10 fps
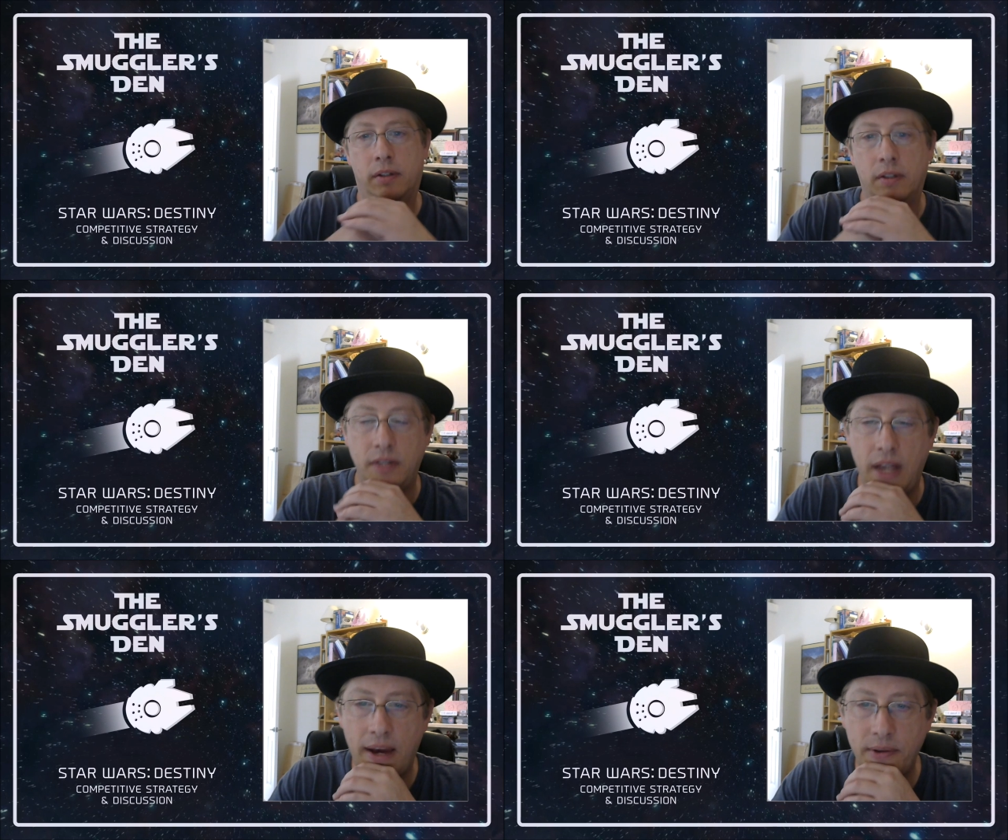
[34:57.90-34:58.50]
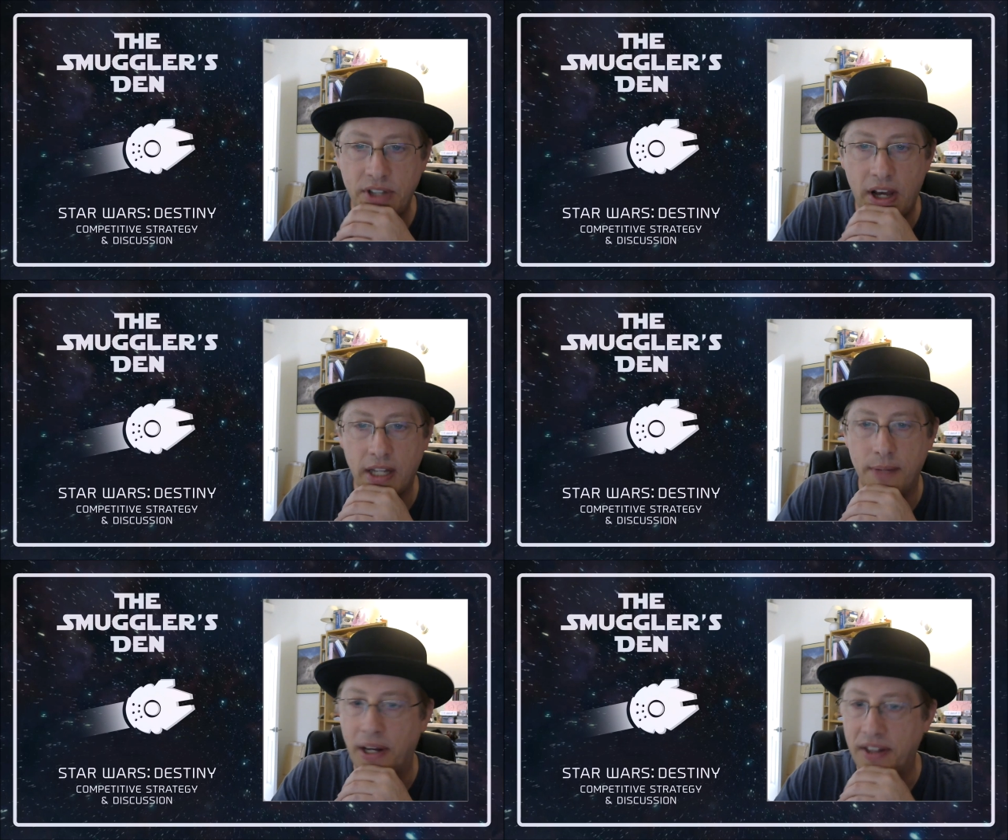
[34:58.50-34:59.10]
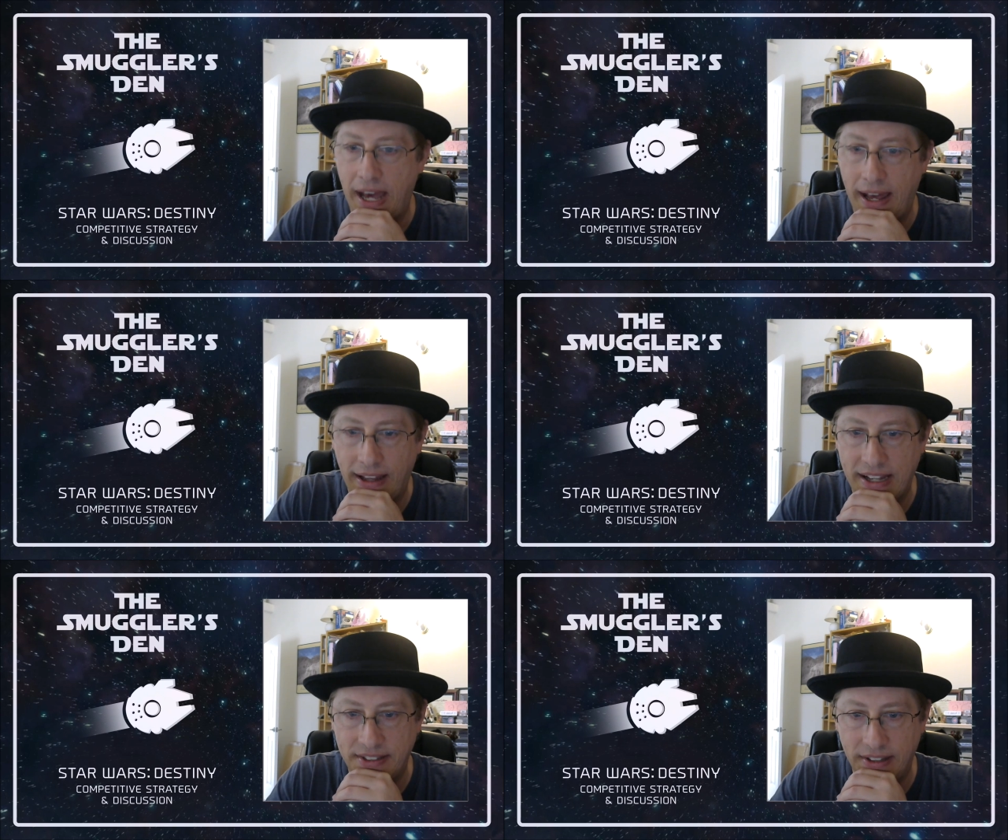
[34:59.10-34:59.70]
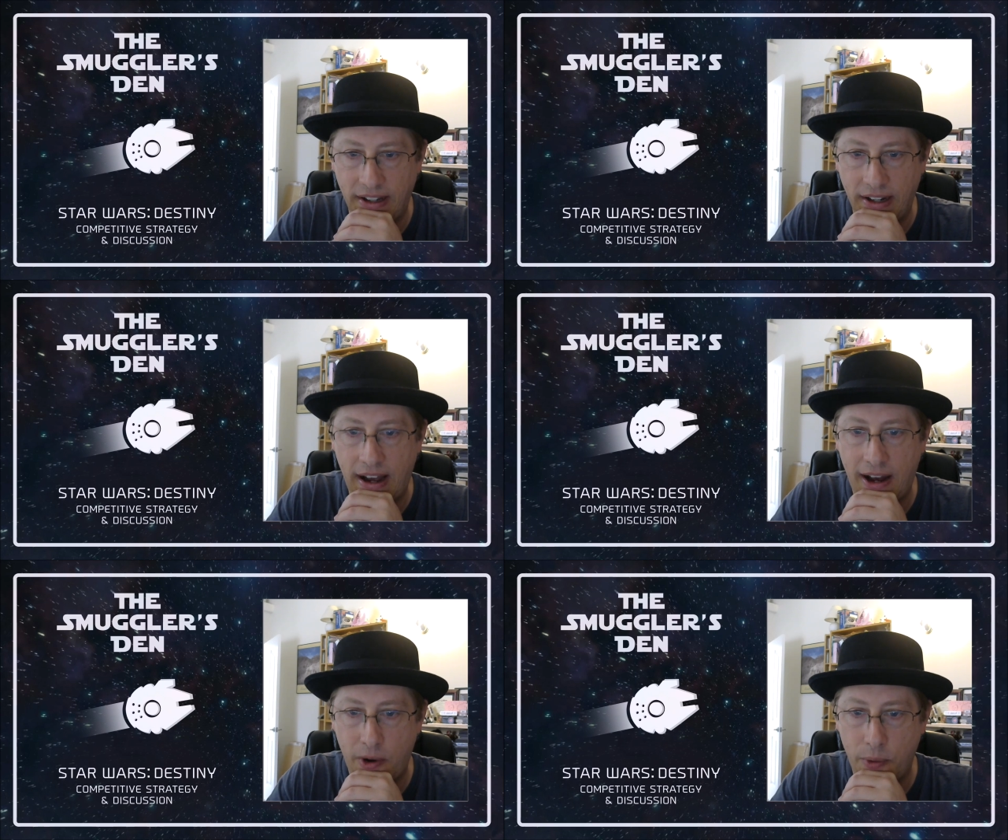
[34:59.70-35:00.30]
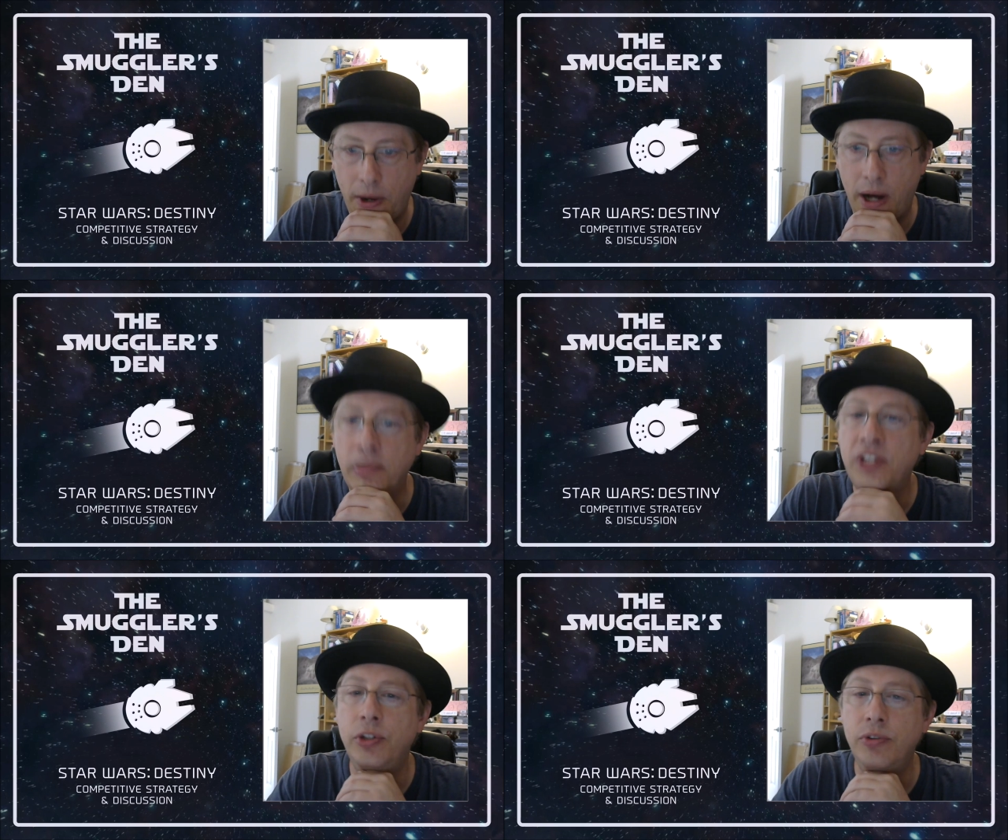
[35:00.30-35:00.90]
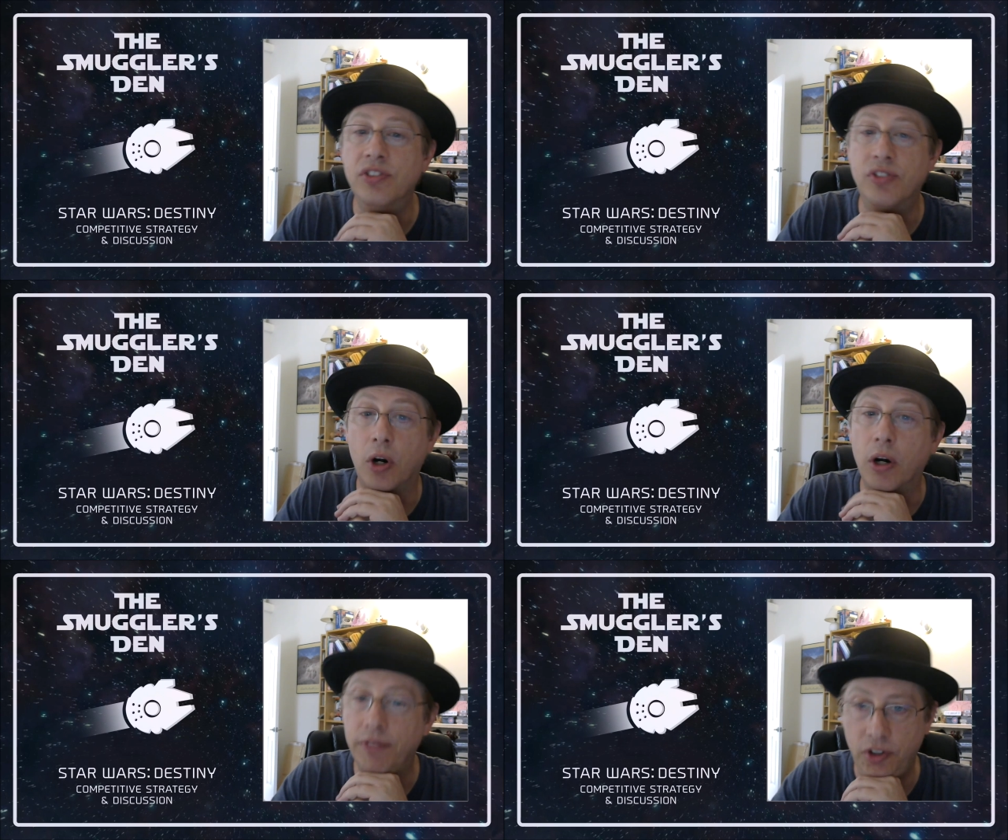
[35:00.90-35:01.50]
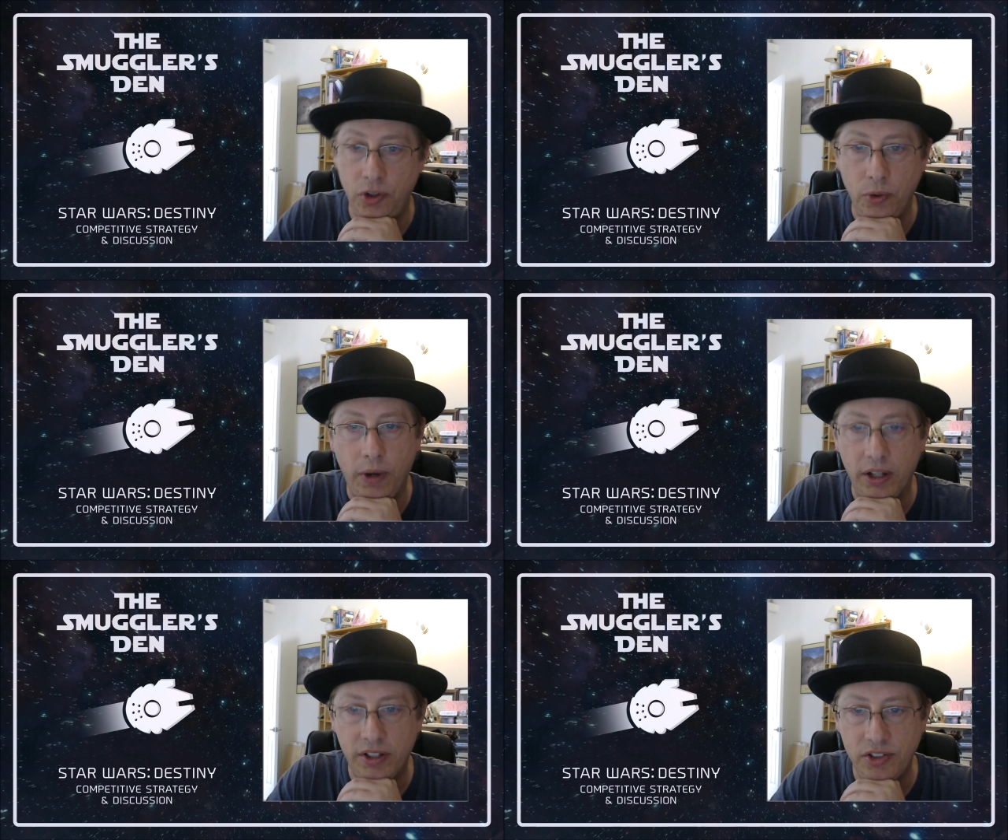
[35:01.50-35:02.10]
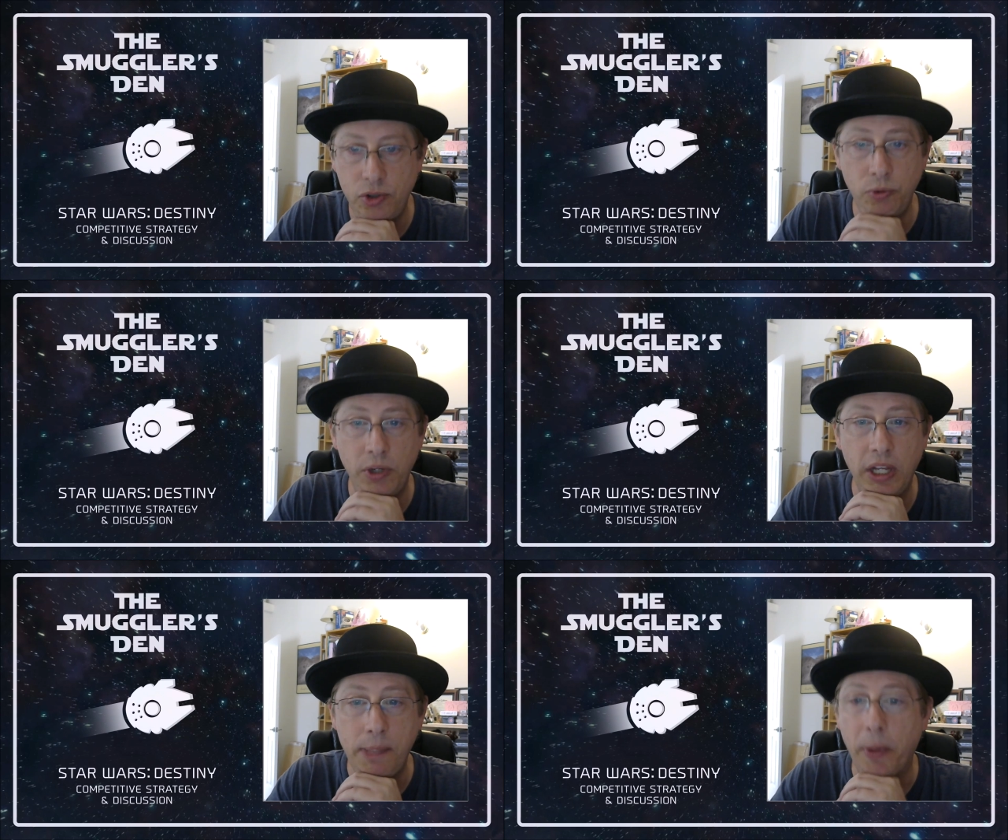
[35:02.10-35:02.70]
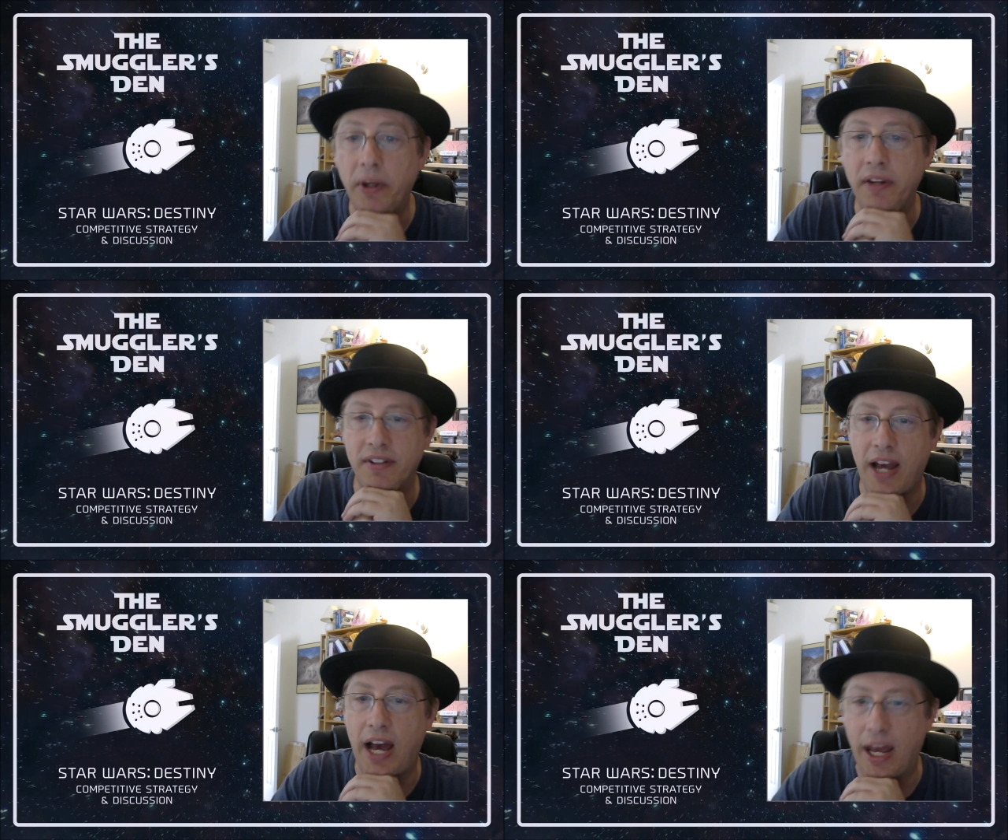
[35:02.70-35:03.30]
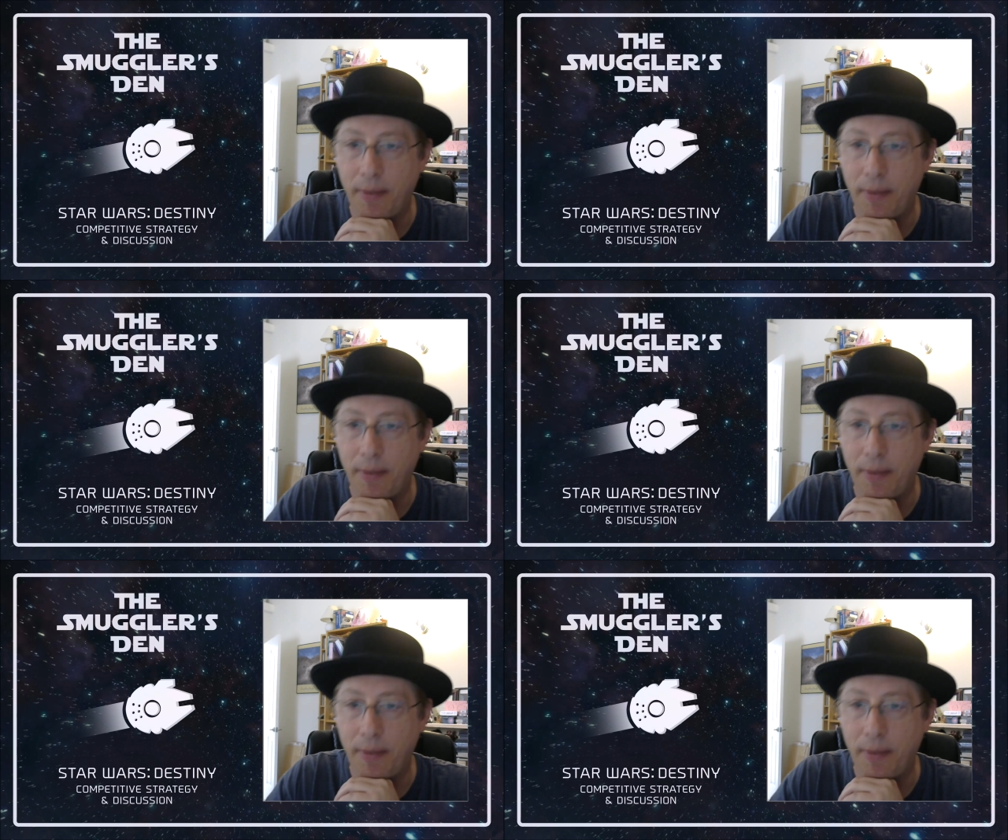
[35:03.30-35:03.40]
Yeah, I was talking about that last night. How how much you deserve to do well because you really put in the time.